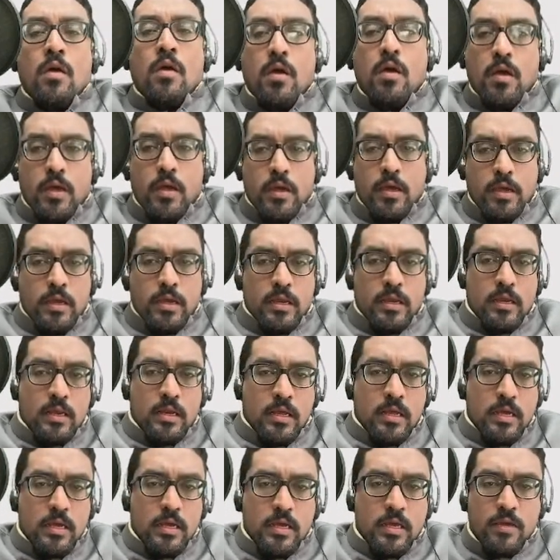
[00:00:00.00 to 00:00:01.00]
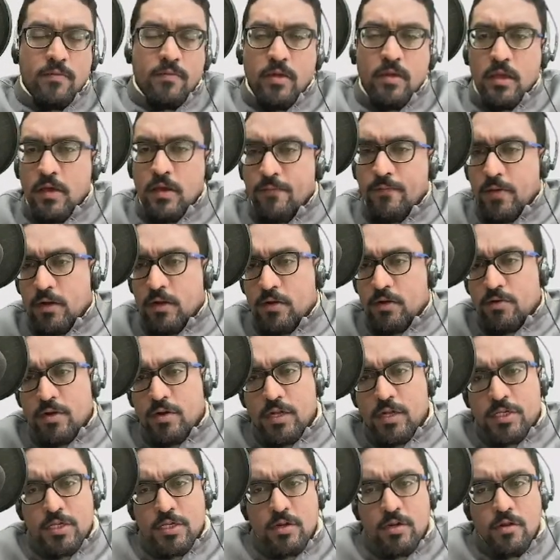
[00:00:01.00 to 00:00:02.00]
and giving effect to
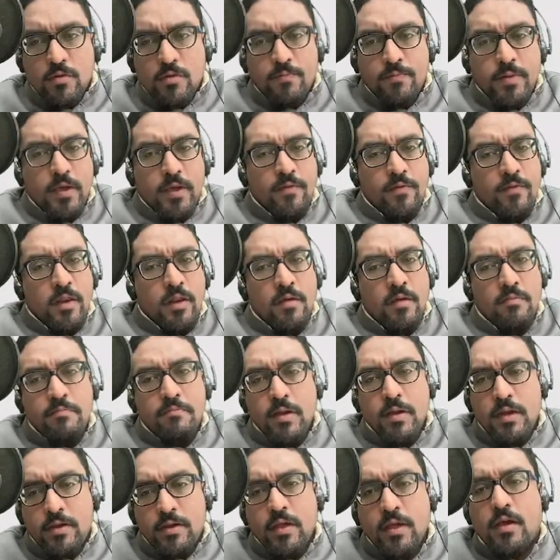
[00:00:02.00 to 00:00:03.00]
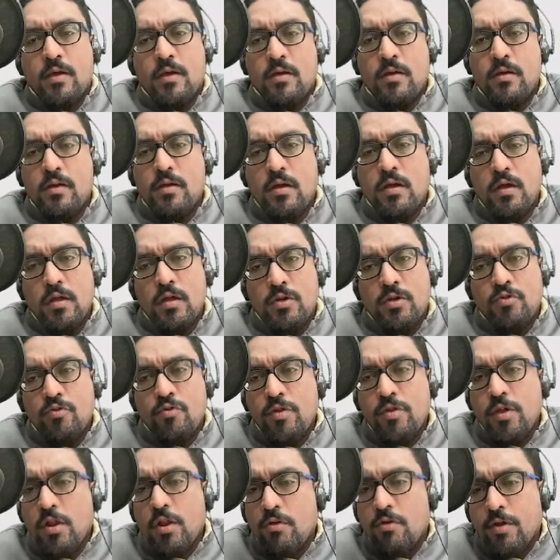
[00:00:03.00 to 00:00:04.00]
decision of by William Bentinck to
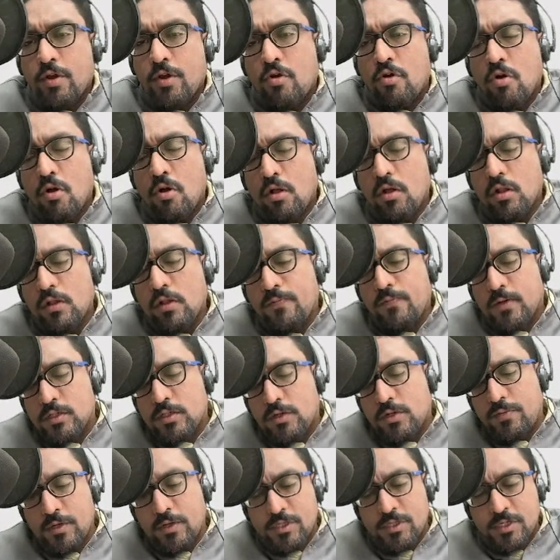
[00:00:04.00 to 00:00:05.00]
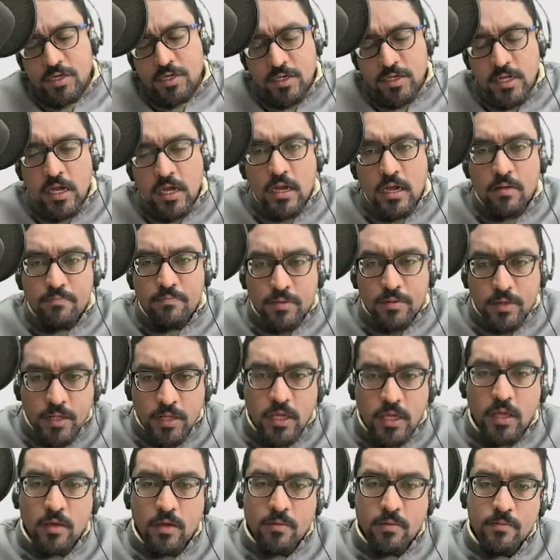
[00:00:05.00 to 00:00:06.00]
reallocate all the funds of East India
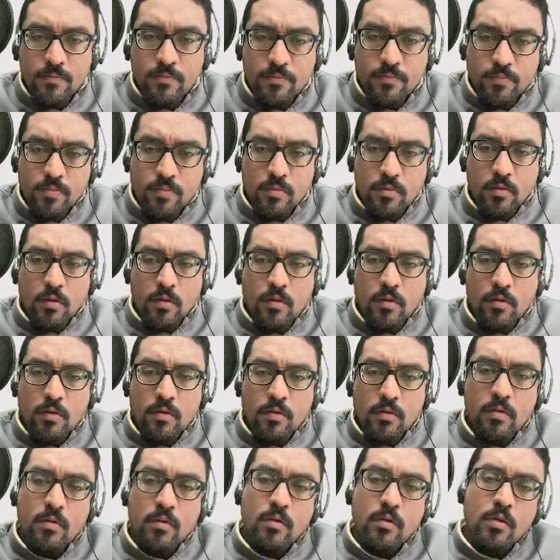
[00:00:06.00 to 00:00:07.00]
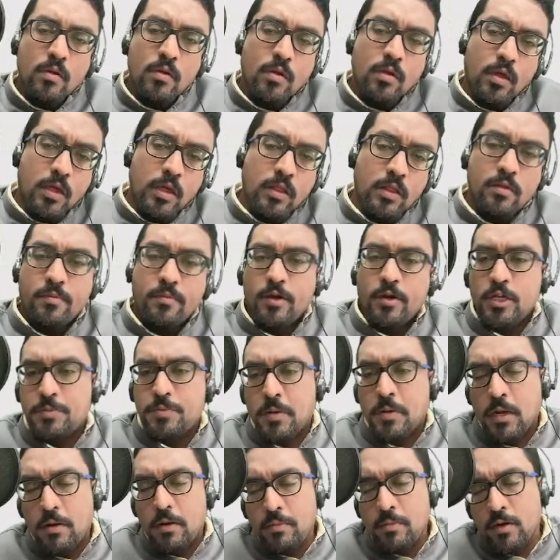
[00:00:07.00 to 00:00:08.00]
Company in the British
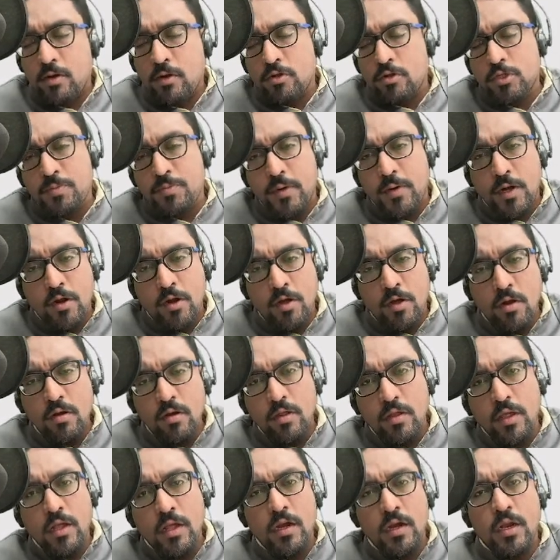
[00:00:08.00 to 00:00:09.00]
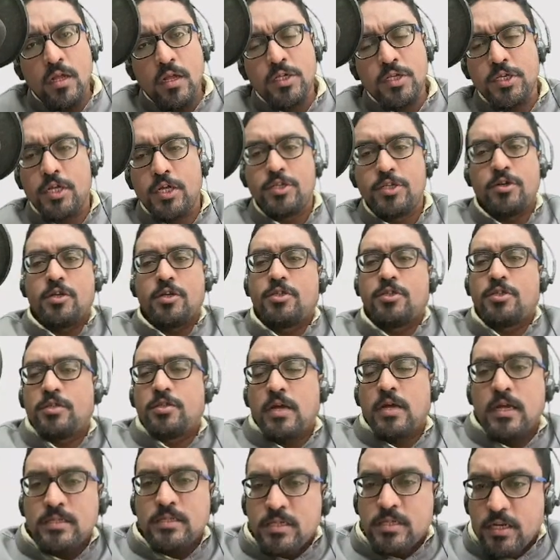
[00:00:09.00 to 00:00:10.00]
Parliament to spread on English education.
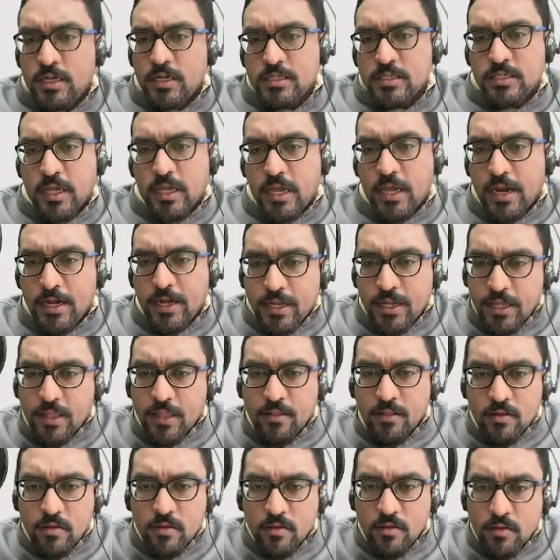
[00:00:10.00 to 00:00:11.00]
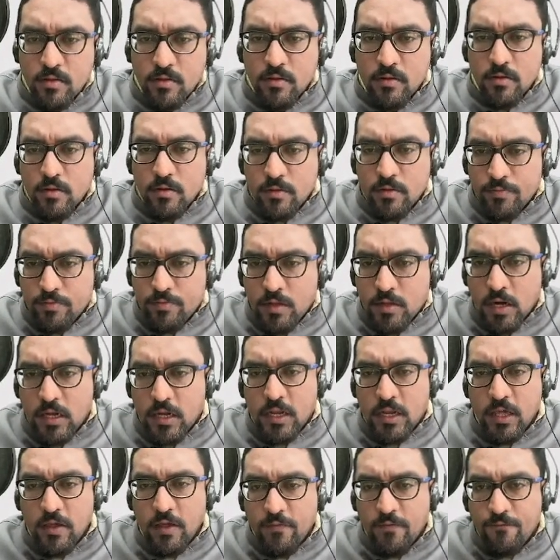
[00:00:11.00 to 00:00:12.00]
The answer is
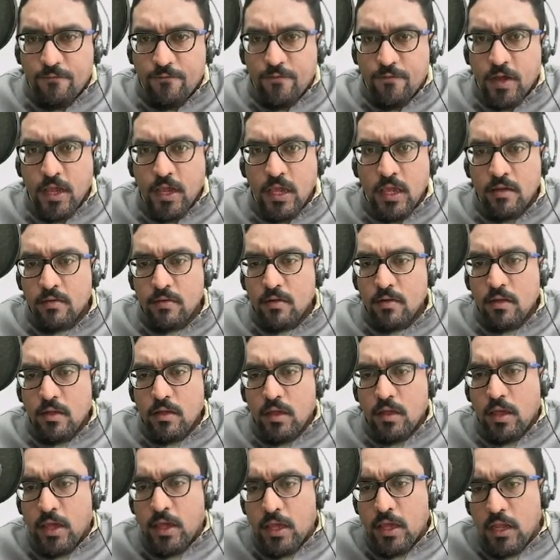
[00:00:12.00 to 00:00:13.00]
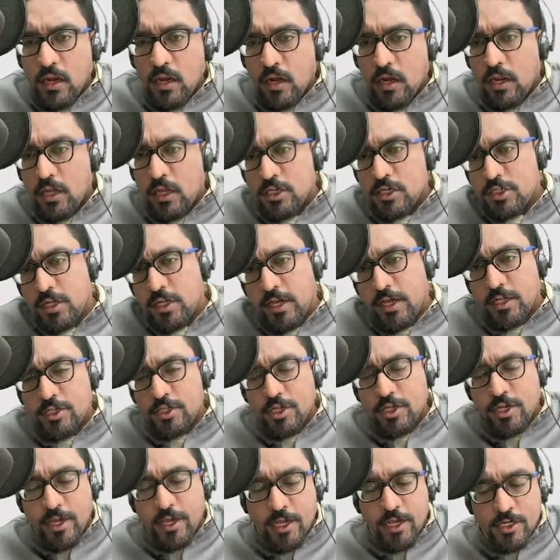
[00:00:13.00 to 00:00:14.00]
1835 English
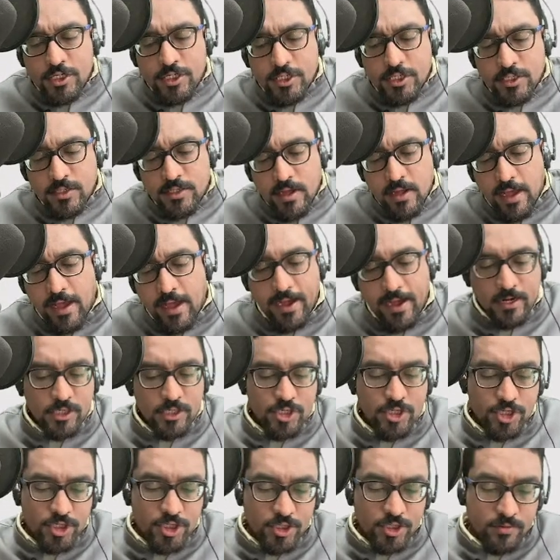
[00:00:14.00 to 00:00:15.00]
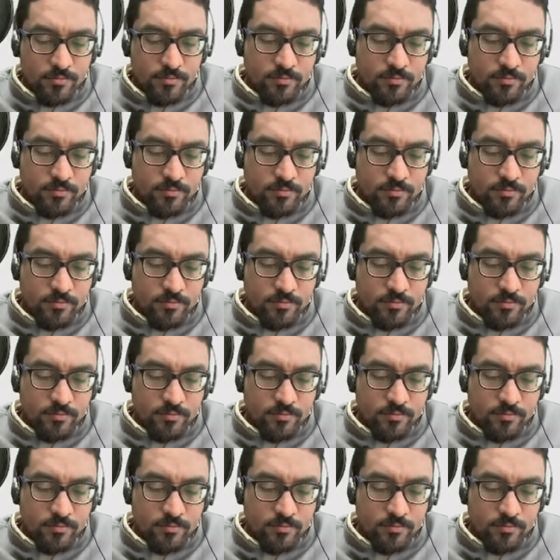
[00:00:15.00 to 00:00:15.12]
Education Act.